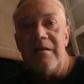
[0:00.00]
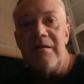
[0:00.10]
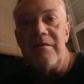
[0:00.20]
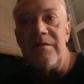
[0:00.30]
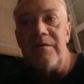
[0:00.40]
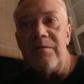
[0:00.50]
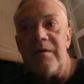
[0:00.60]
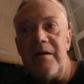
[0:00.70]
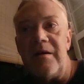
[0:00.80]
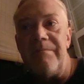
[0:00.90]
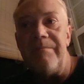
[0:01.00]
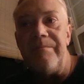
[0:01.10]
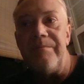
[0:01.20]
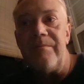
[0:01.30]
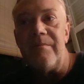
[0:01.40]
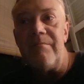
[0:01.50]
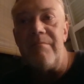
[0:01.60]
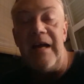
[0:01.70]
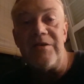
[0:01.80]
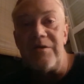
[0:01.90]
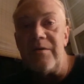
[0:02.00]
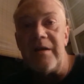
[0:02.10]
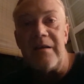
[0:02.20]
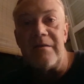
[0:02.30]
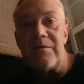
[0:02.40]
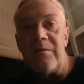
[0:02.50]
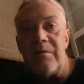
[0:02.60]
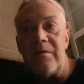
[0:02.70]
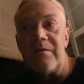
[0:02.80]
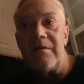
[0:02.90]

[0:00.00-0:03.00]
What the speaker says: to mass shootings or